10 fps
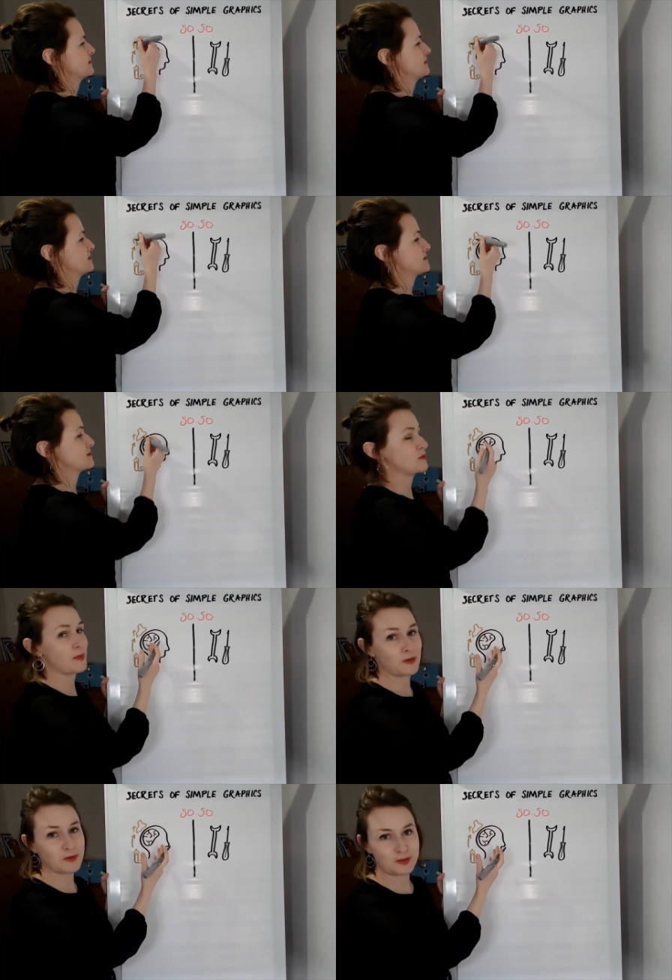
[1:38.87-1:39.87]
a
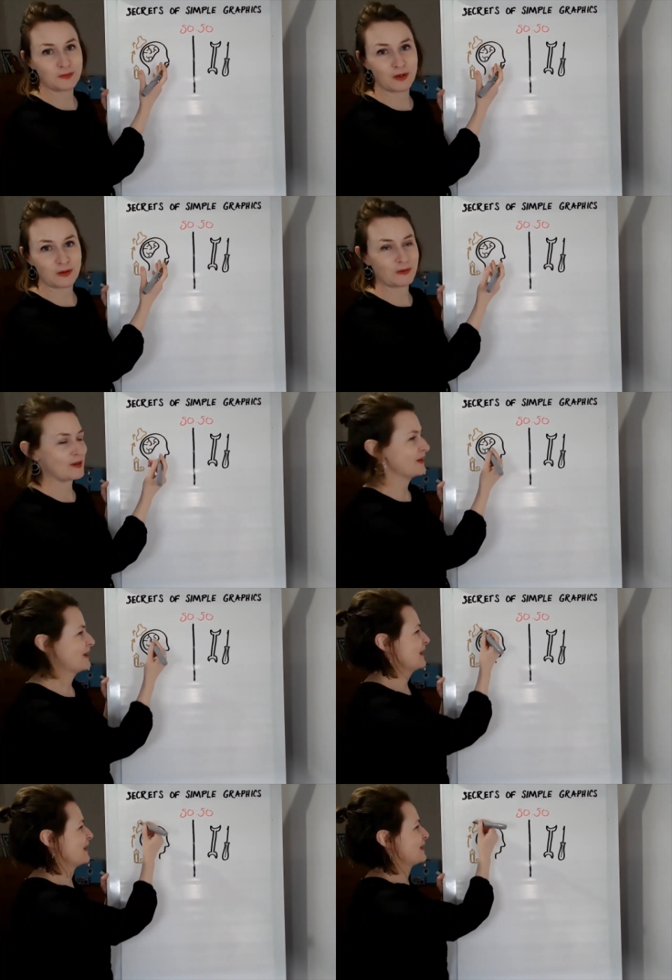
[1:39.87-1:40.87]
mountain, by the way,
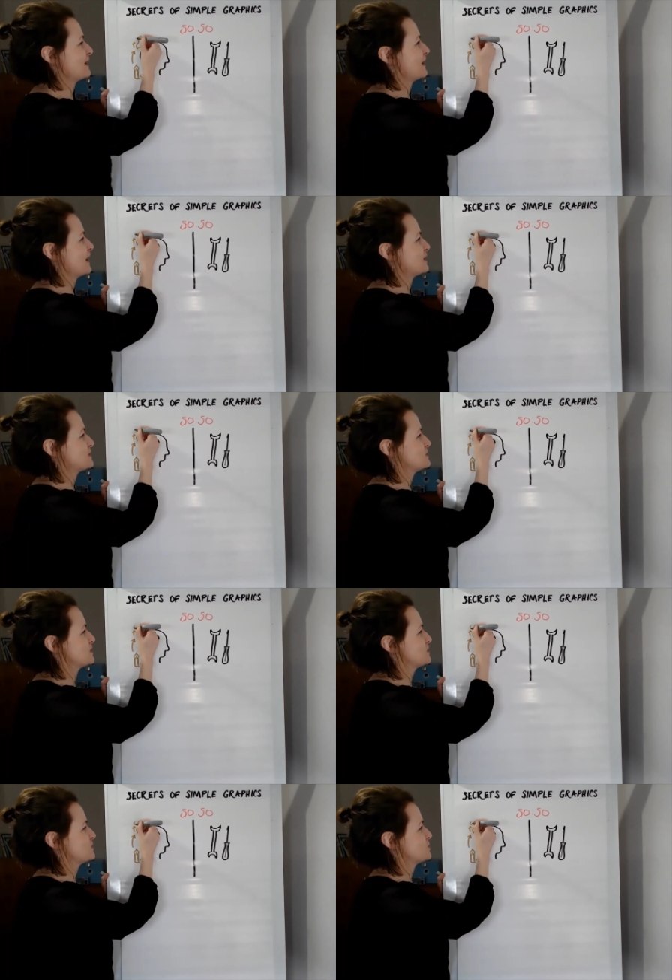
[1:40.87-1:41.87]
and somebody
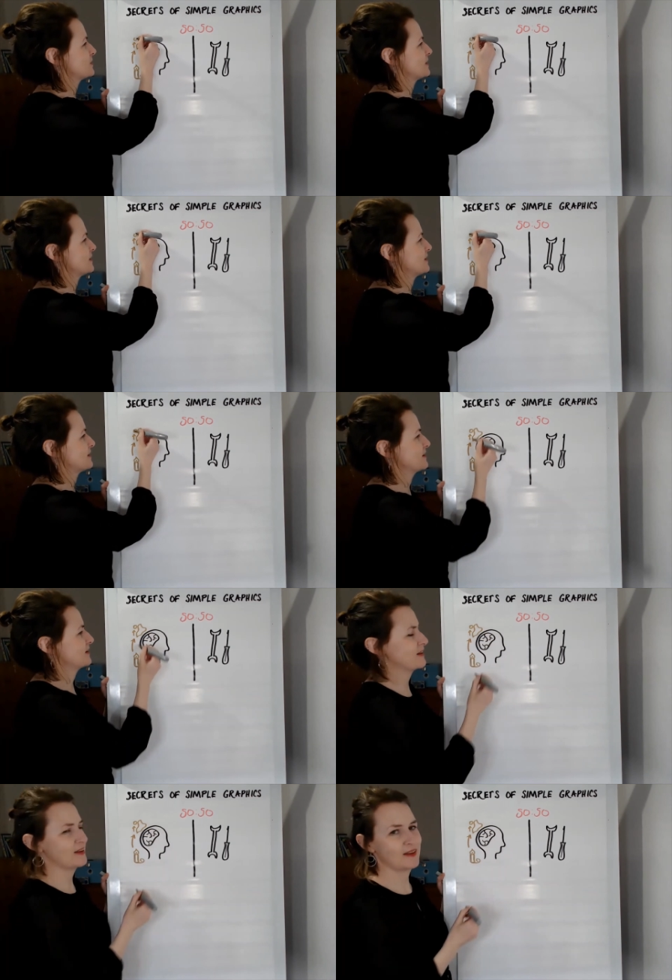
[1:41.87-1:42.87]
pushing a
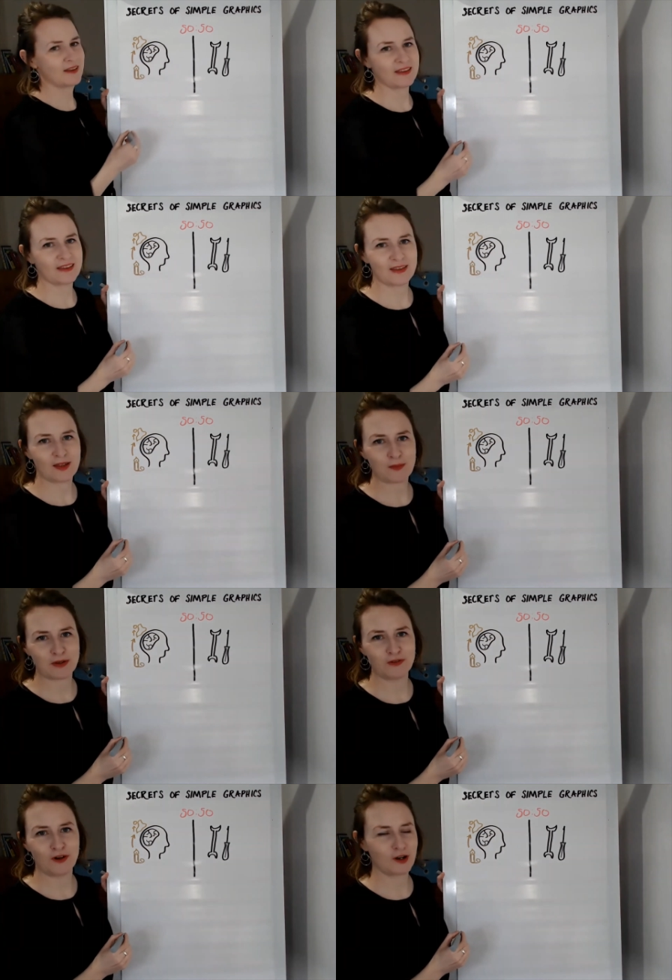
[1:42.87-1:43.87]

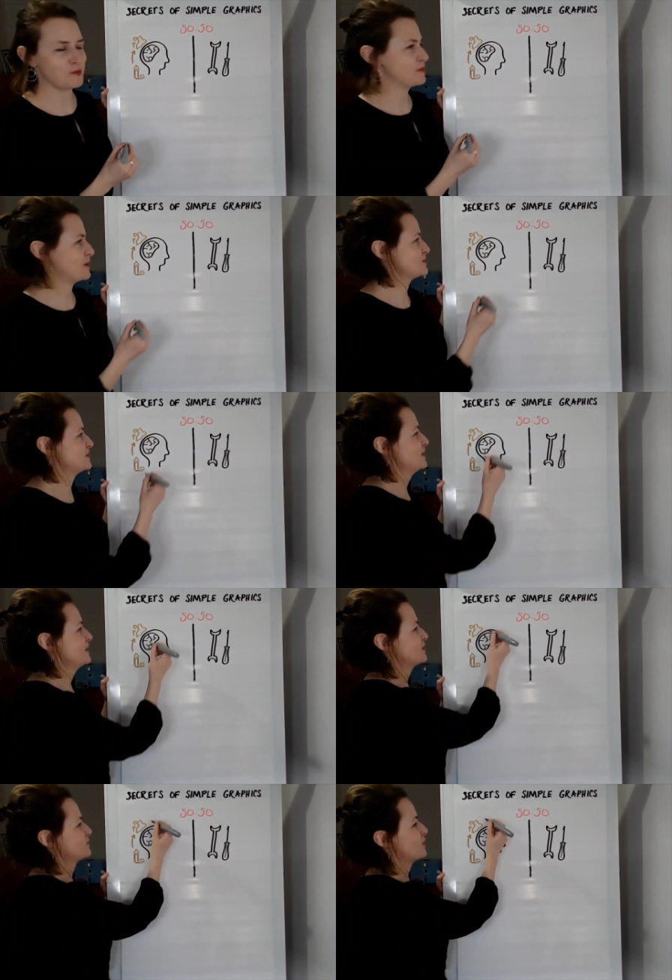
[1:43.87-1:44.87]
big rock up a mountain.
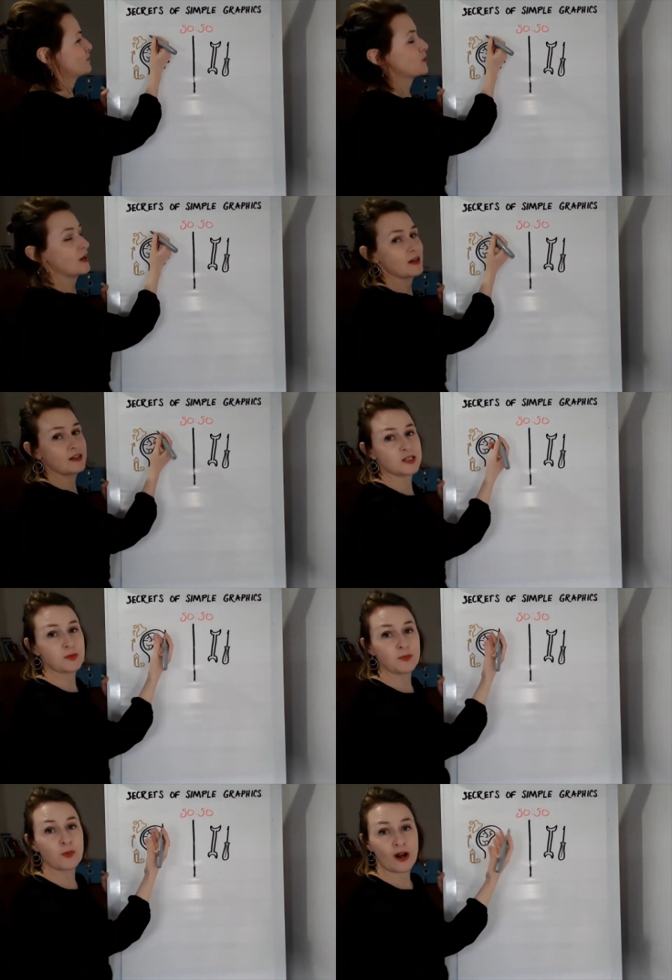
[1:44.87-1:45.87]
You're far more likely to
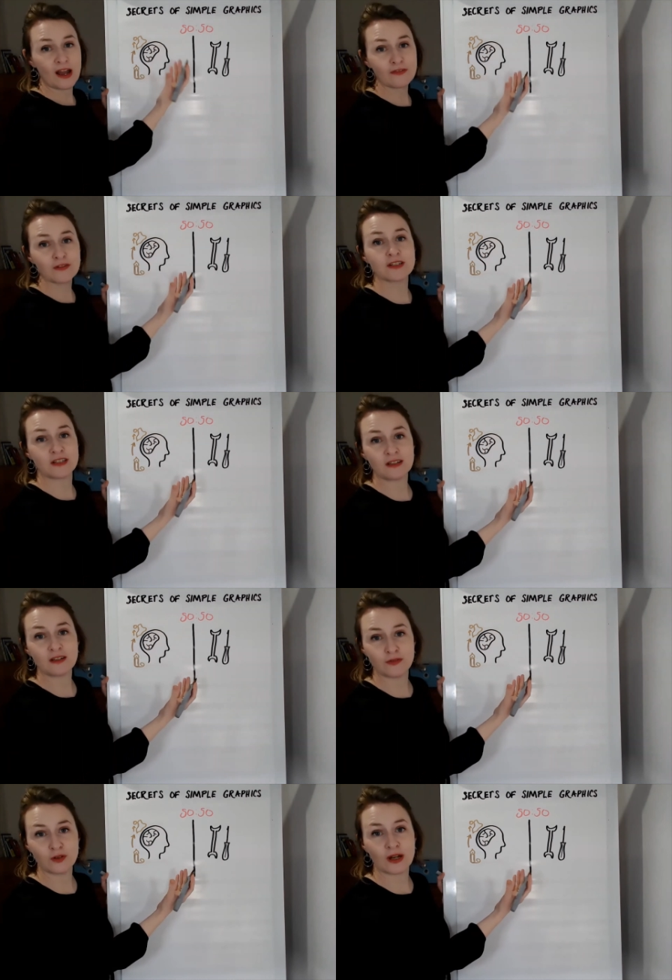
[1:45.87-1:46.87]
put more effort in
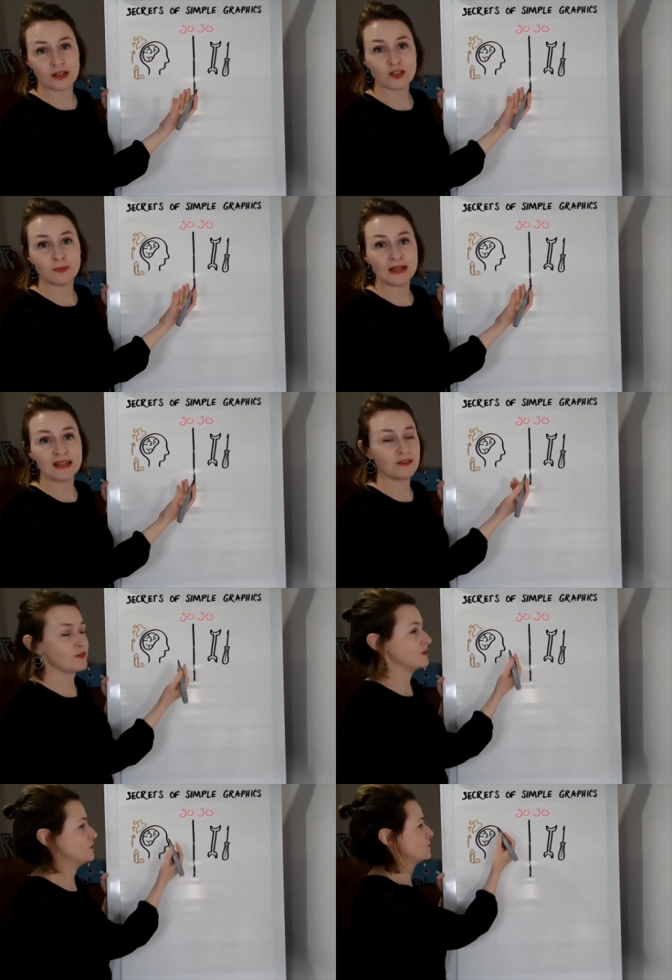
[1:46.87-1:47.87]
if you actually believe
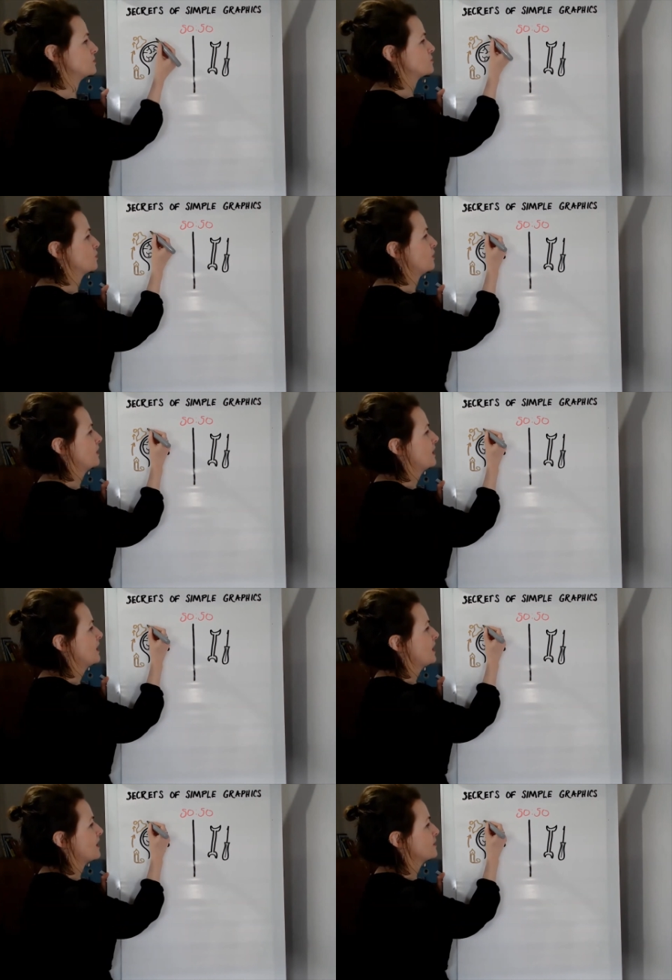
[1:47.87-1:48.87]
that you can draw.
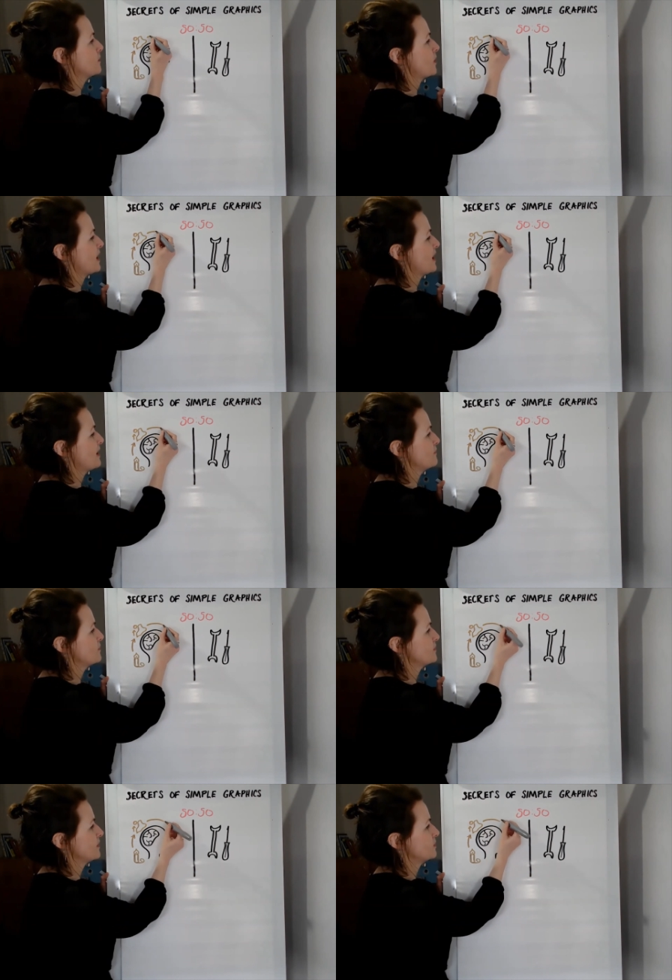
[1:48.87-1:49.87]
And the more
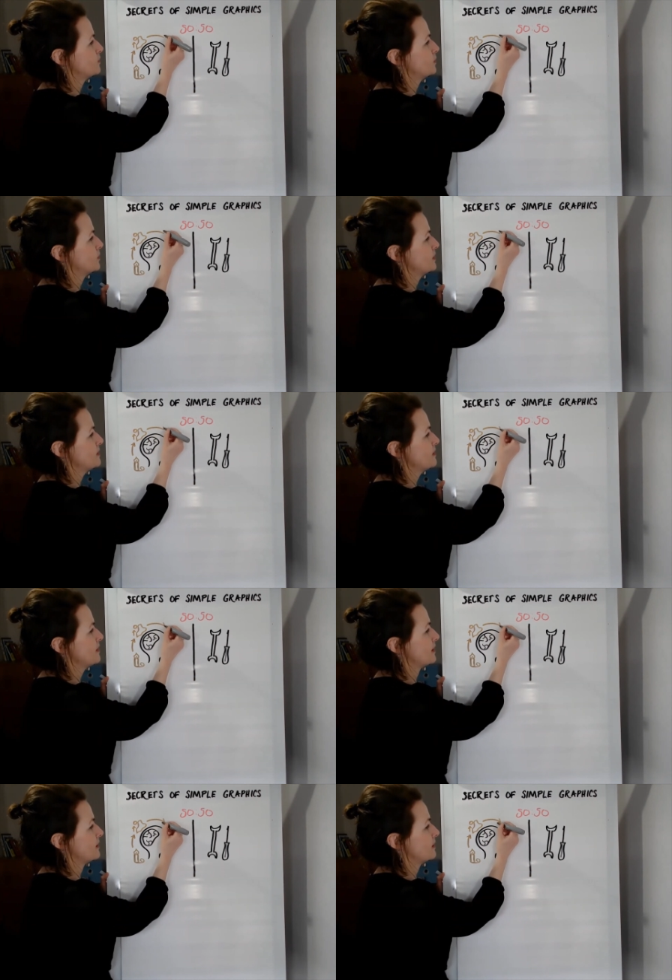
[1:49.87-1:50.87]
effort that you put in
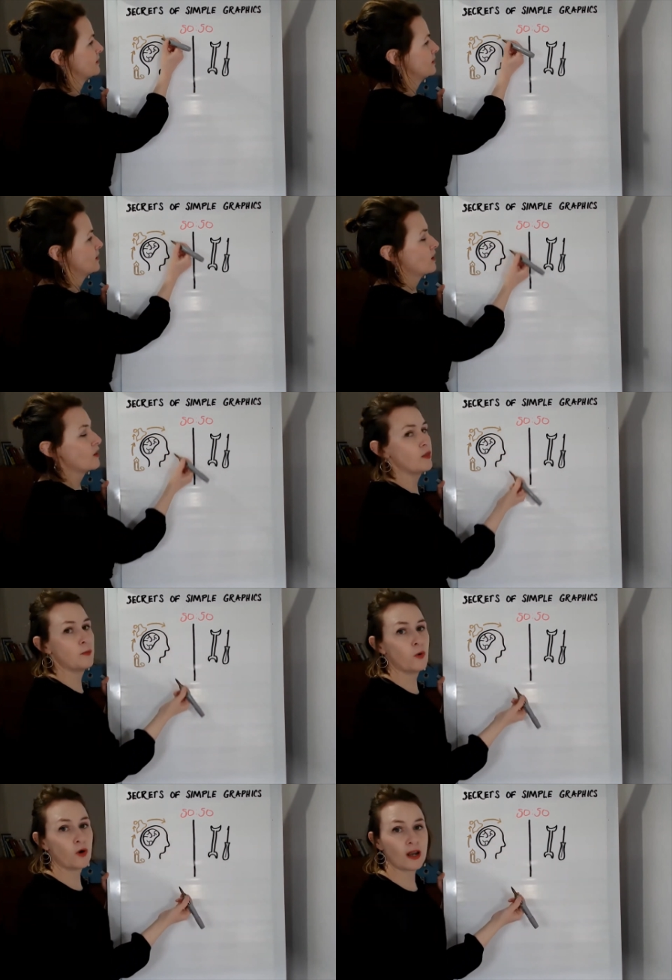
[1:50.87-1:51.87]
then, the
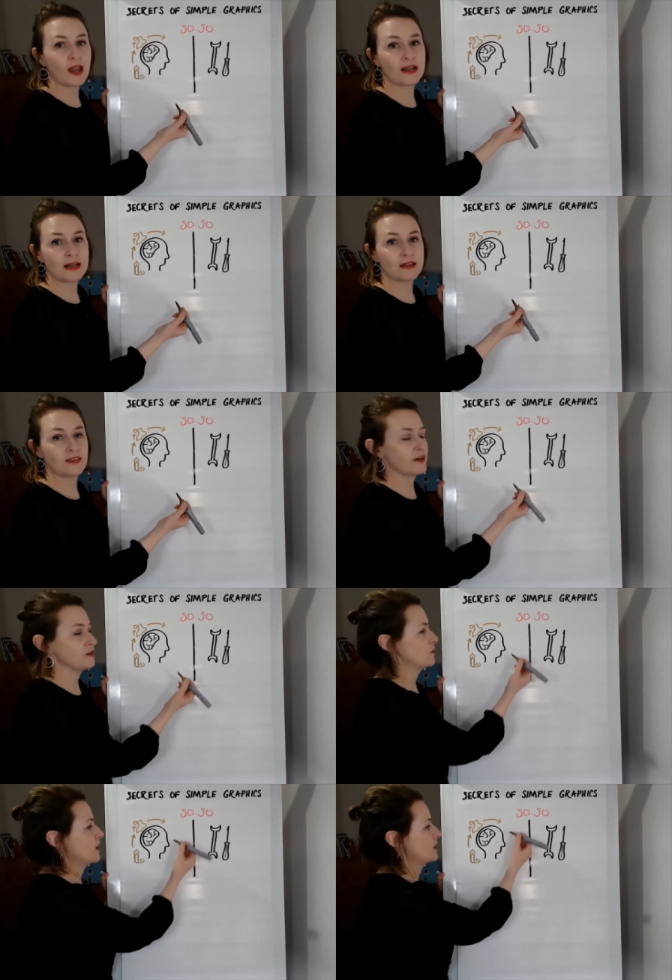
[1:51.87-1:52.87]
more likely that
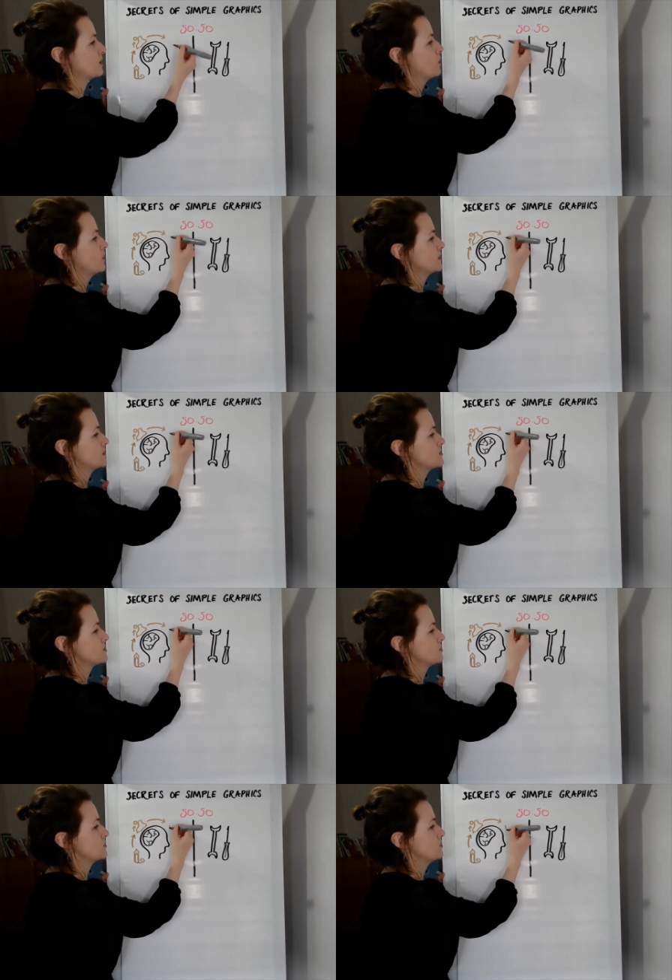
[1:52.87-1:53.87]
you are going
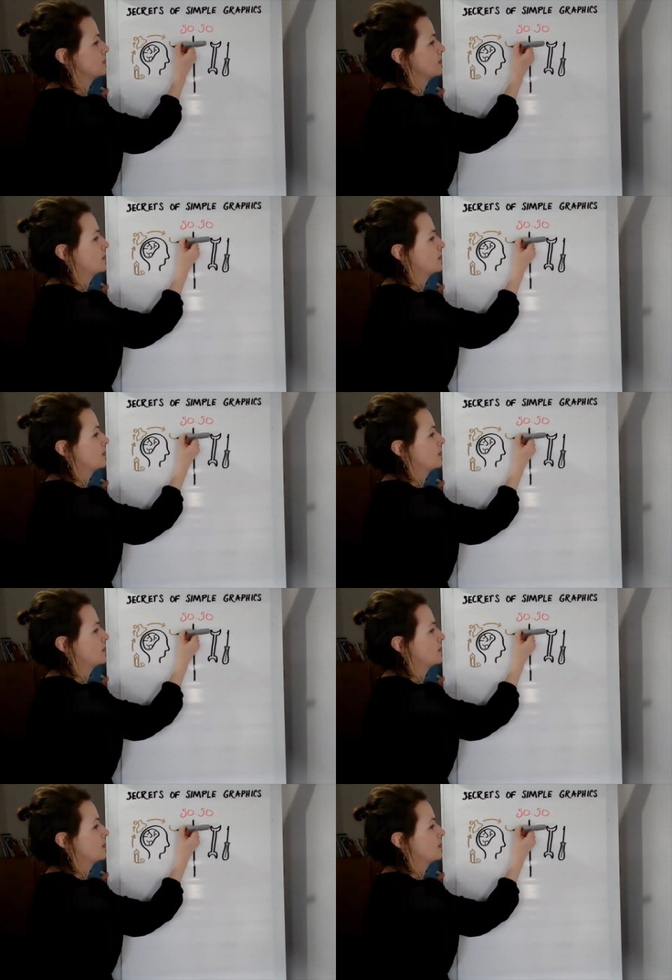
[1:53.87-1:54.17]
to